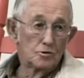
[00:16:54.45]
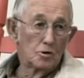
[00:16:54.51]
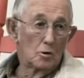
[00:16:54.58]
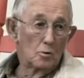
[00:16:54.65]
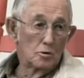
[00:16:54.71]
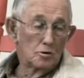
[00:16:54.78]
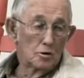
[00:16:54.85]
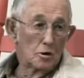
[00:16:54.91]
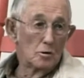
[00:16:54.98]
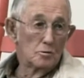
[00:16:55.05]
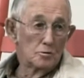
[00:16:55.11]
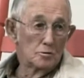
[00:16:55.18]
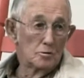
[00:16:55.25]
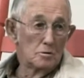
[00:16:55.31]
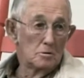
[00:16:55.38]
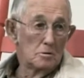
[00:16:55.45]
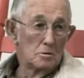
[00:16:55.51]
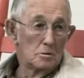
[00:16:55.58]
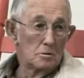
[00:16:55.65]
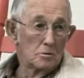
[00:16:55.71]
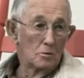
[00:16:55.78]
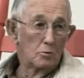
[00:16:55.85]
store's closer
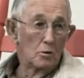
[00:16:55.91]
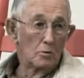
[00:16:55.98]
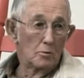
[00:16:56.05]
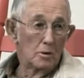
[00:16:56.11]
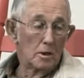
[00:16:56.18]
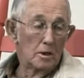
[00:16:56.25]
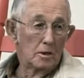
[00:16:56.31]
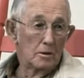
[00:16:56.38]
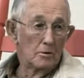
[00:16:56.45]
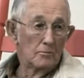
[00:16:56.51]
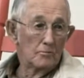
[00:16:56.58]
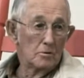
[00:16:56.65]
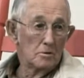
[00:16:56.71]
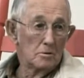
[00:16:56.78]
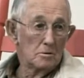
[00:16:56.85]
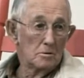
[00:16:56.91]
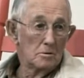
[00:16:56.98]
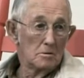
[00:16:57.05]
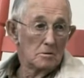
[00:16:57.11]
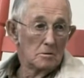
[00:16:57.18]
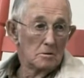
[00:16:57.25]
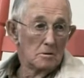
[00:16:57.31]
to where we live.
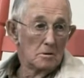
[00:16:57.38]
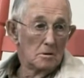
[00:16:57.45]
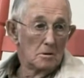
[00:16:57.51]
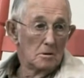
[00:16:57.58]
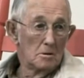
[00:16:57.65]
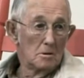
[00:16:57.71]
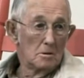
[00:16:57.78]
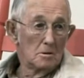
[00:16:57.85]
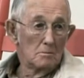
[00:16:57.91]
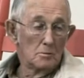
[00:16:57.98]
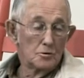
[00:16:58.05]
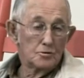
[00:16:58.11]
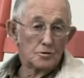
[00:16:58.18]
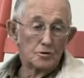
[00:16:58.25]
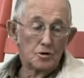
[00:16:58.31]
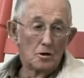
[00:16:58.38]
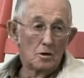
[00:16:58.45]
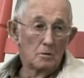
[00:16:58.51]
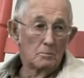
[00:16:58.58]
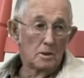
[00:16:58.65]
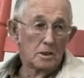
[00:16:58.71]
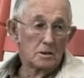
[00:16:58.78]
Mr.
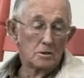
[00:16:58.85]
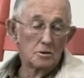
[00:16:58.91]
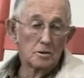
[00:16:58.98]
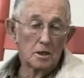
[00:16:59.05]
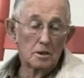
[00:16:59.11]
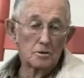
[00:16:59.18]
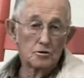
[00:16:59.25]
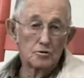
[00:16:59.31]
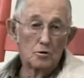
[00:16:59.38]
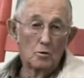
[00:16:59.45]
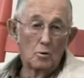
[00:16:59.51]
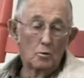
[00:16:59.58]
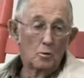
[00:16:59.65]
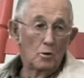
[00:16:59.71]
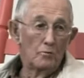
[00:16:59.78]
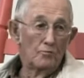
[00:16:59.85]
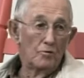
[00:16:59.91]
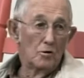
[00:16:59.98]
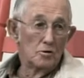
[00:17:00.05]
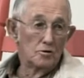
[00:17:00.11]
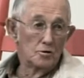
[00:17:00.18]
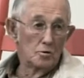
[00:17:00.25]
John Meekins had a store where
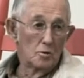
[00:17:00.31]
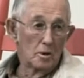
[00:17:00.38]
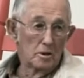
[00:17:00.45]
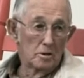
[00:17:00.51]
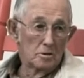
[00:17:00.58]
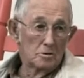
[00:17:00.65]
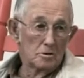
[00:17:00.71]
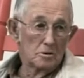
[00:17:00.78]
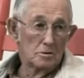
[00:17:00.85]
Virgil is.